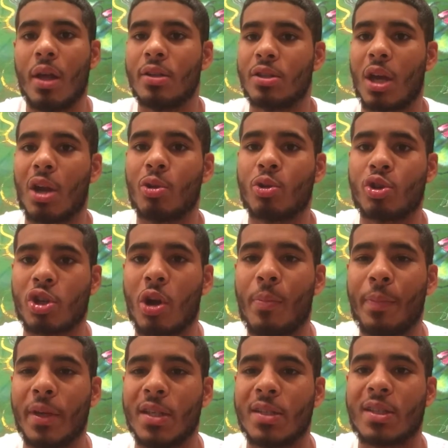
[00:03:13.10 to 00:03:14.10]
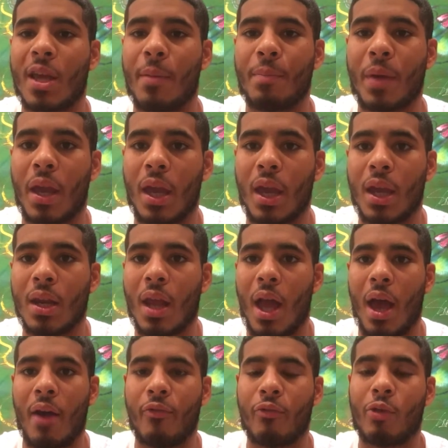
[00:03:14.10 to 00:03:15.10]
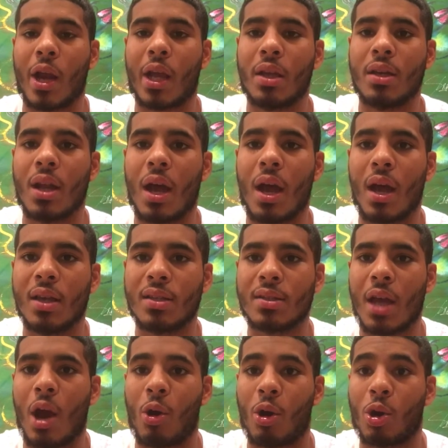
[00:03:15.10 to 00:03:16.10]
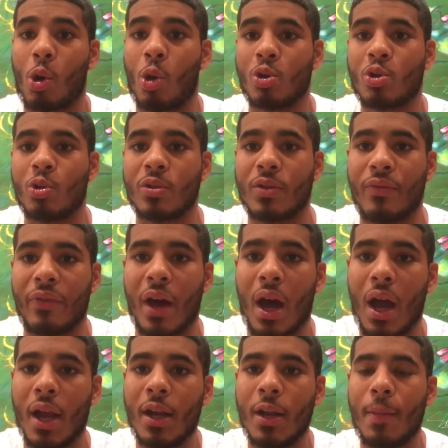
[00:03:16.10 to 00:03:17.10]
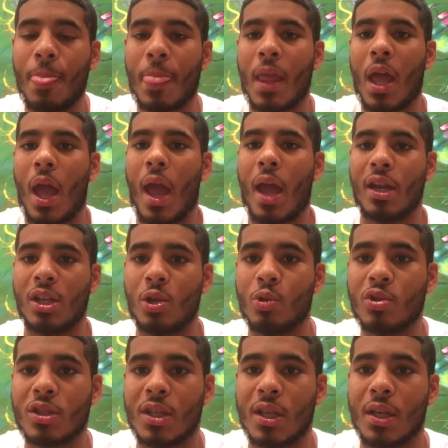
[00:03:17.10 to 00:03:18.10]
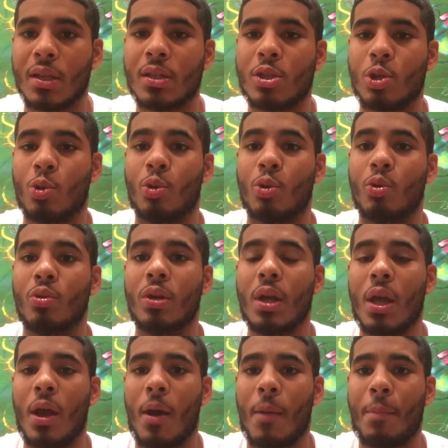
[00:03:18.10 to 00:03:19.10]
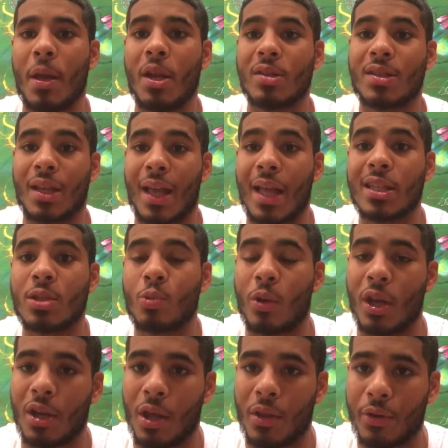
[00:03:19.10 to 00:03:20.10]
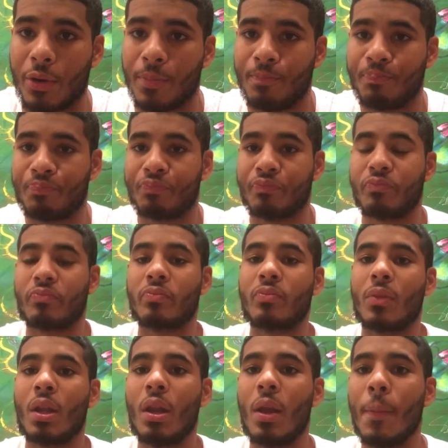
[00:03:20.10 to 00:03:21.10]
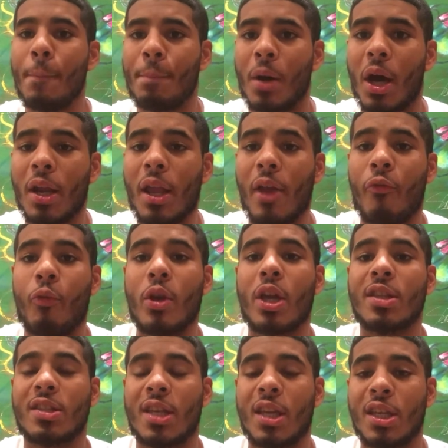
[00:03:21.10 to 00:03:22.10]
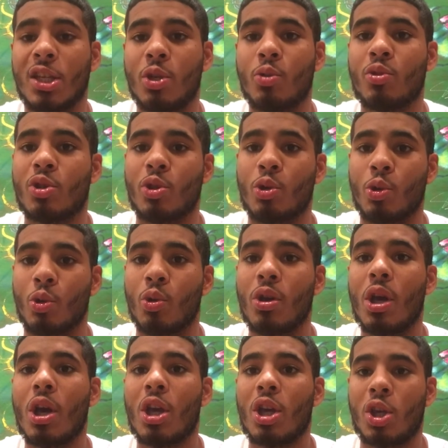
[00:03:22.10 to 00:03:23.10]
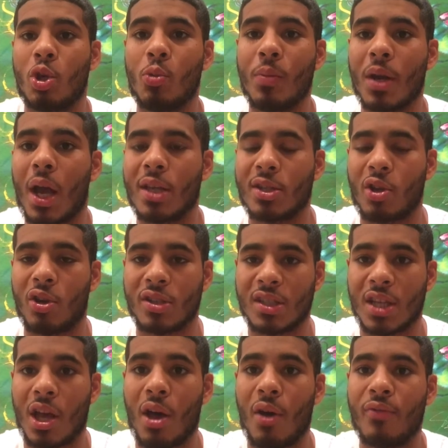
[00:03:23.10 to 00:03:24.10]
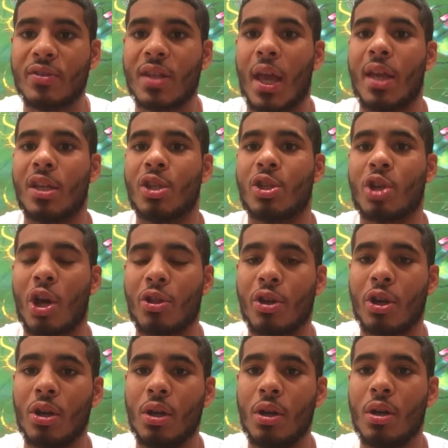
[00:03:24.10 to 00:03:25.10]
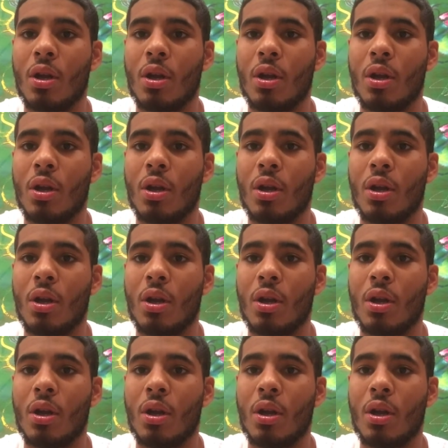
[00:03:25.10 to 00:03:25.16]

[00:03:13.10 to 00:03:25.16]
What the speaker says: Donald Trump and his campaign have recognized our cultural divide and used it to pin us against one another. But if we continue to humanize ourselves and each other,